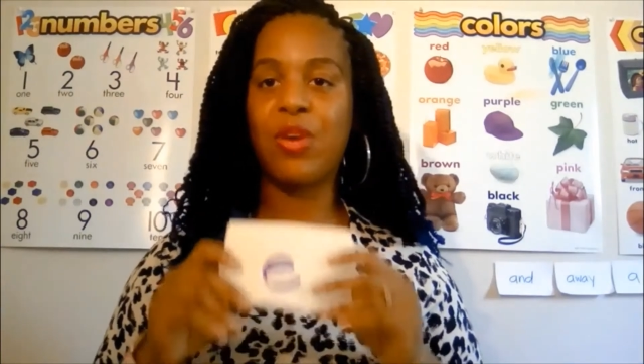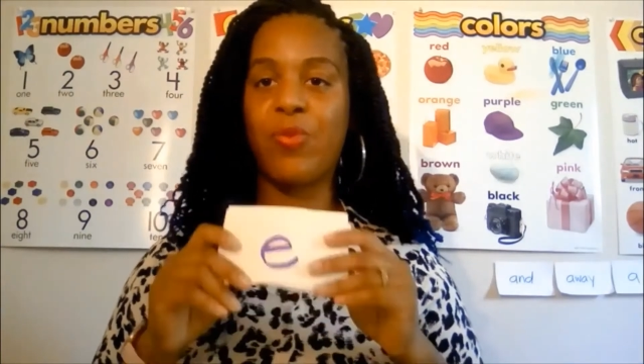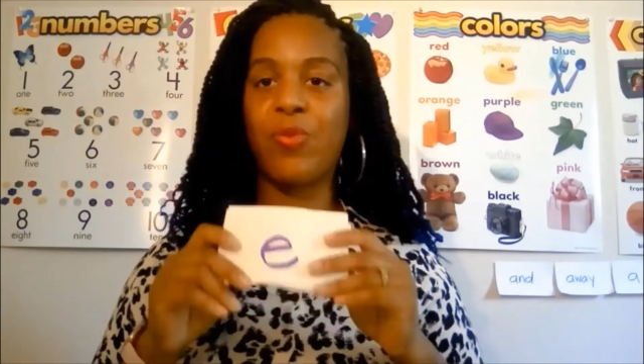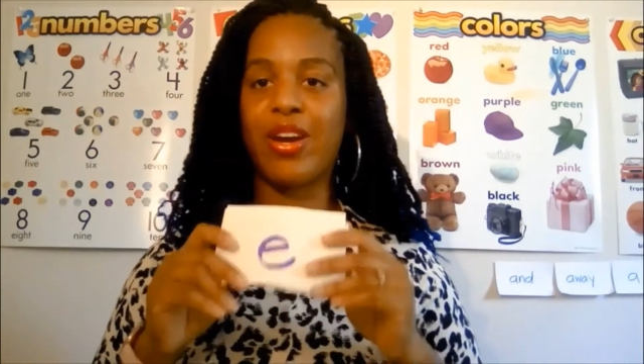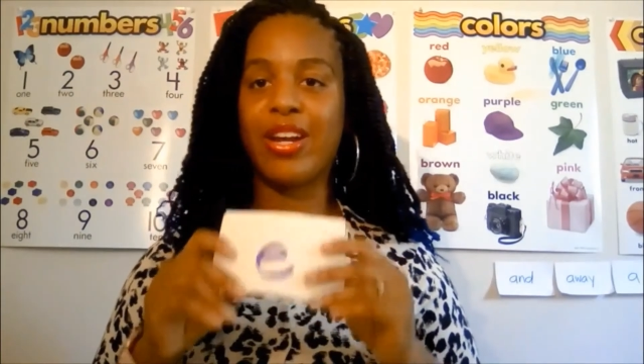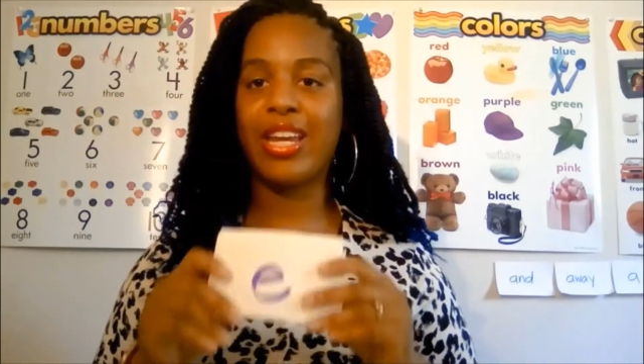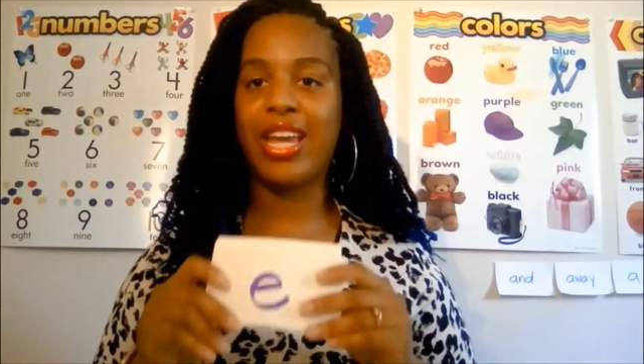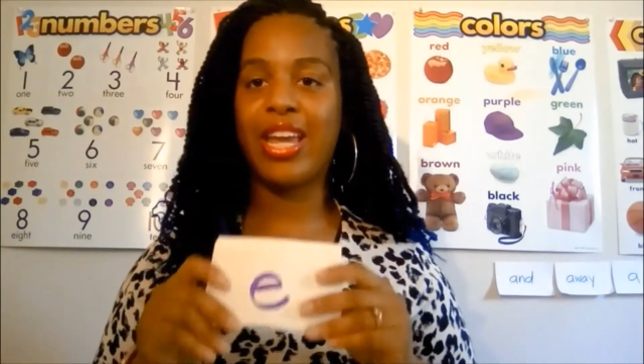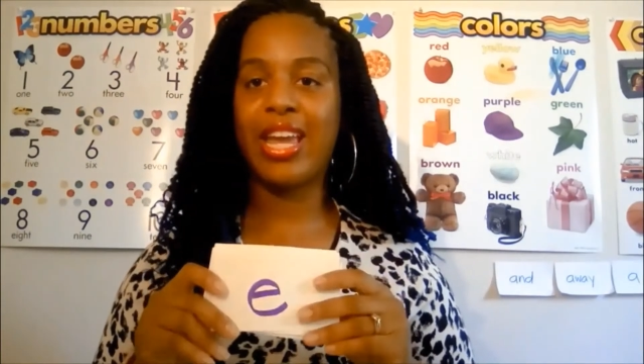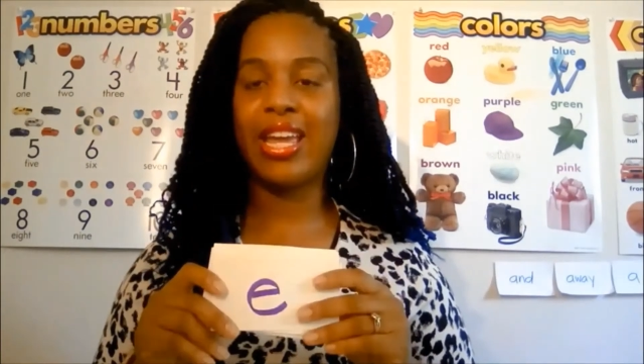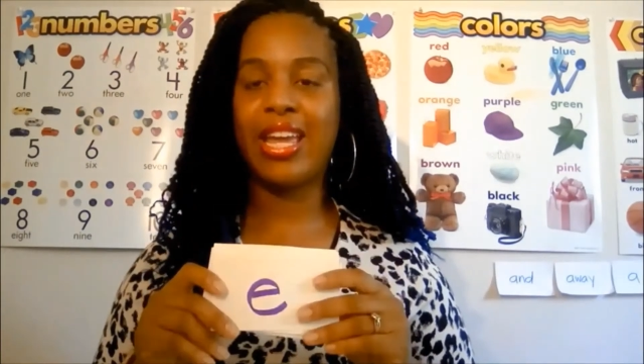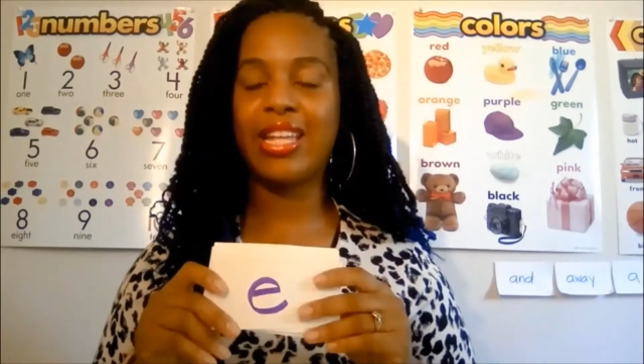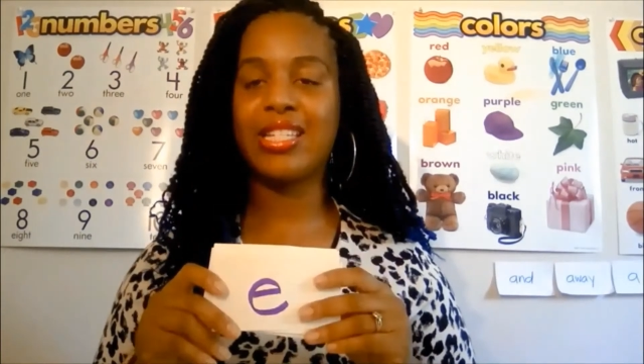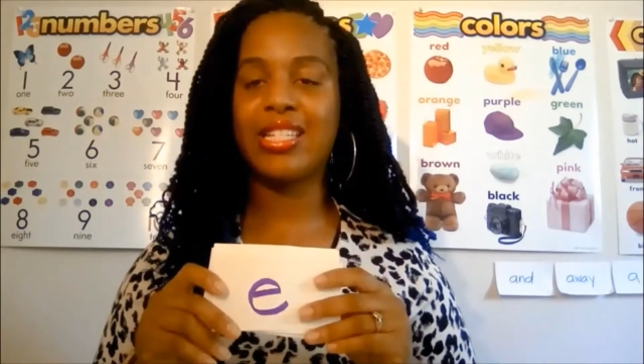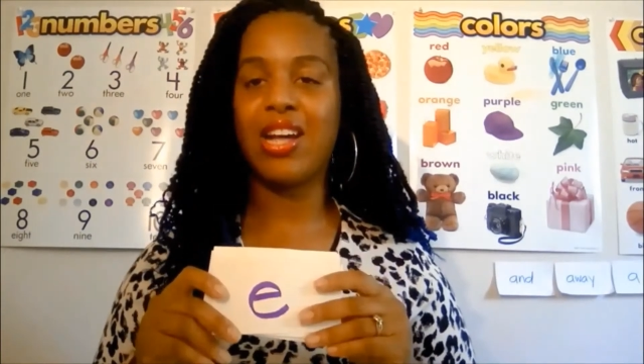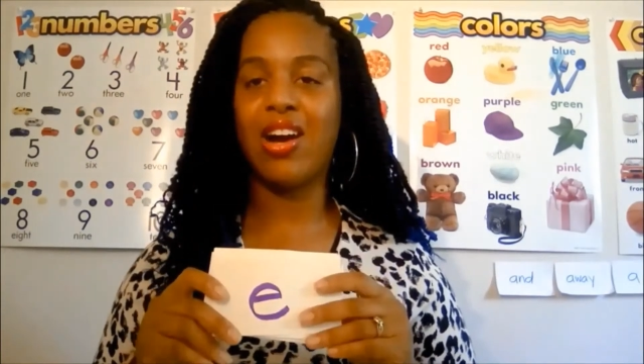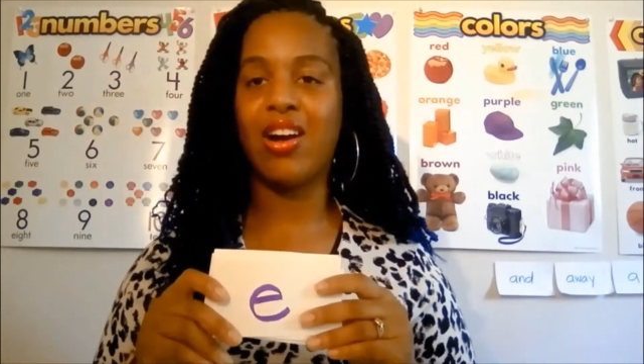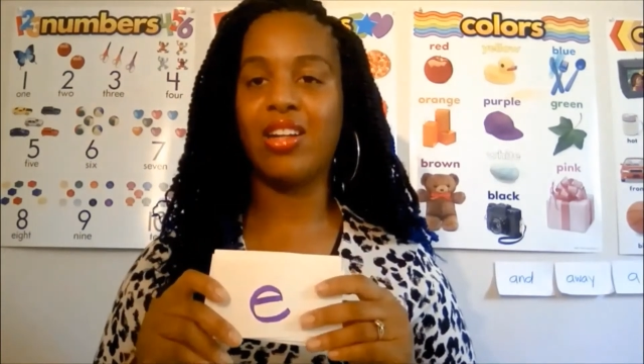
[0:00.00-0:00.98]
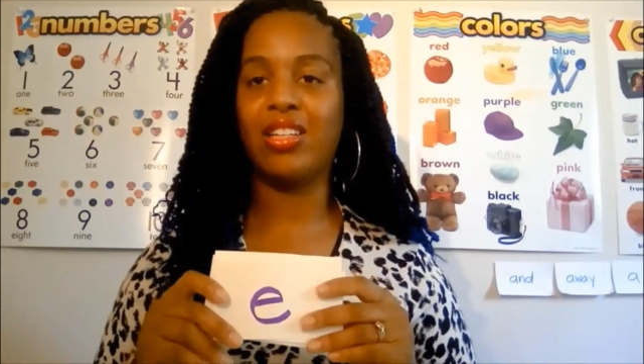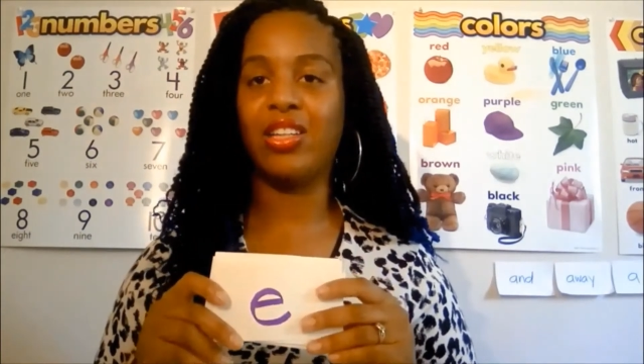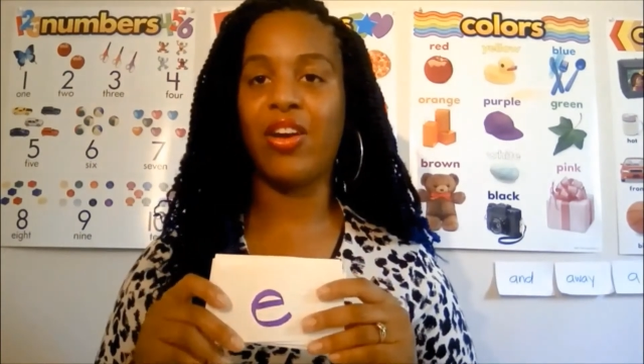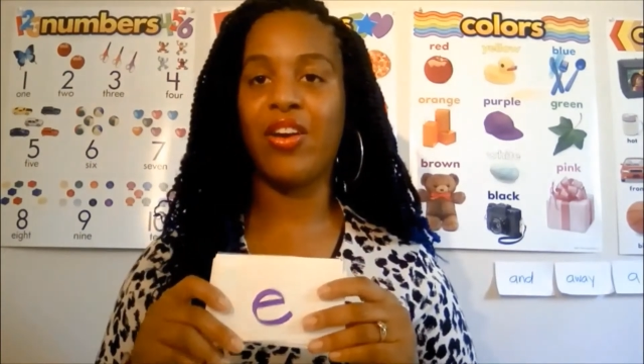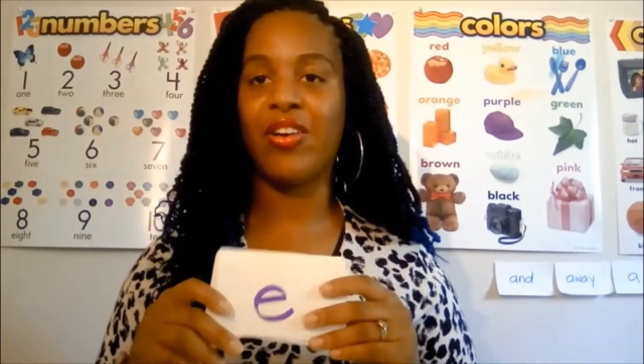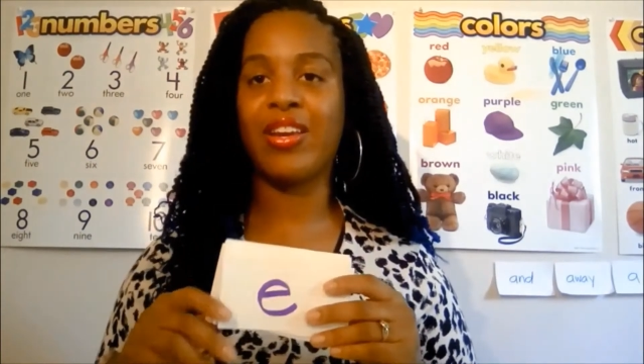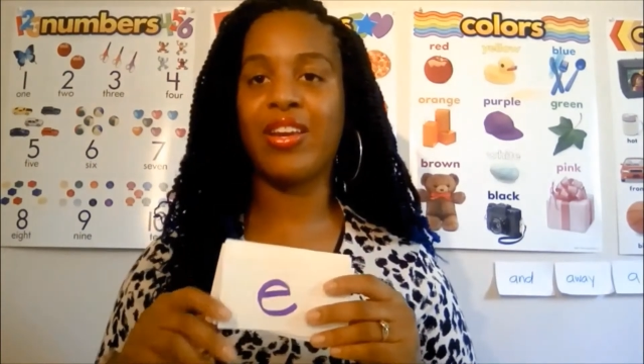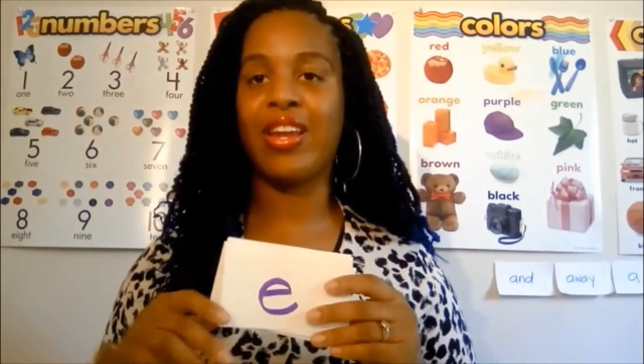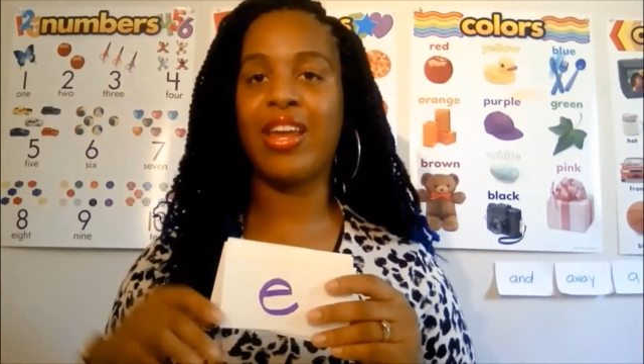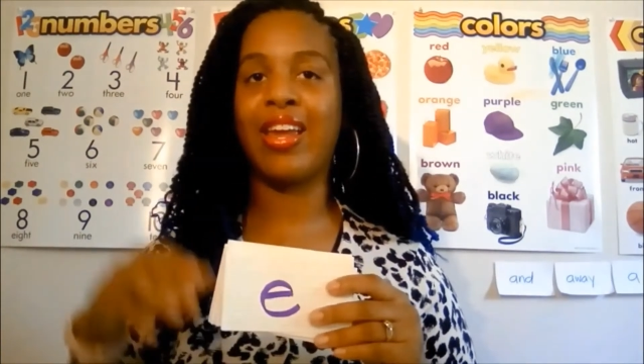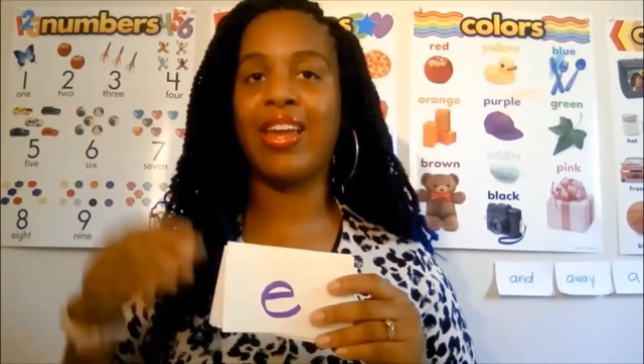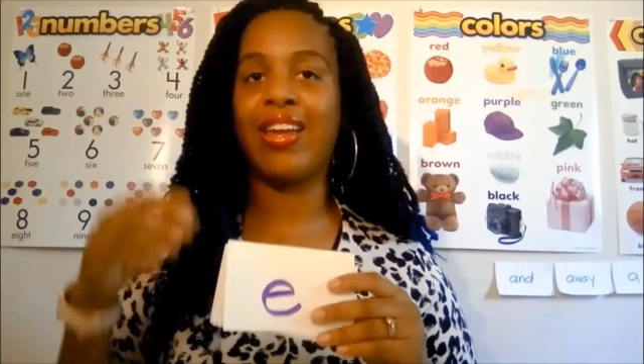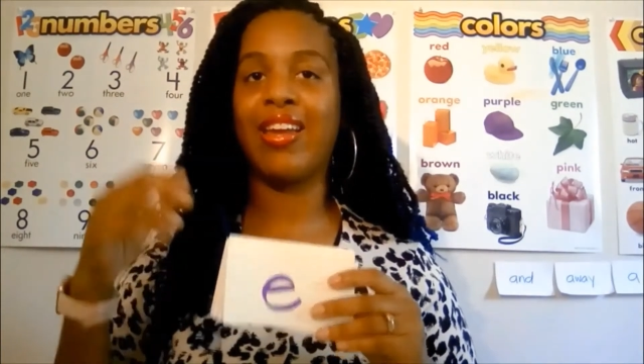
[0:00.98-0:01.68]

where kids are learning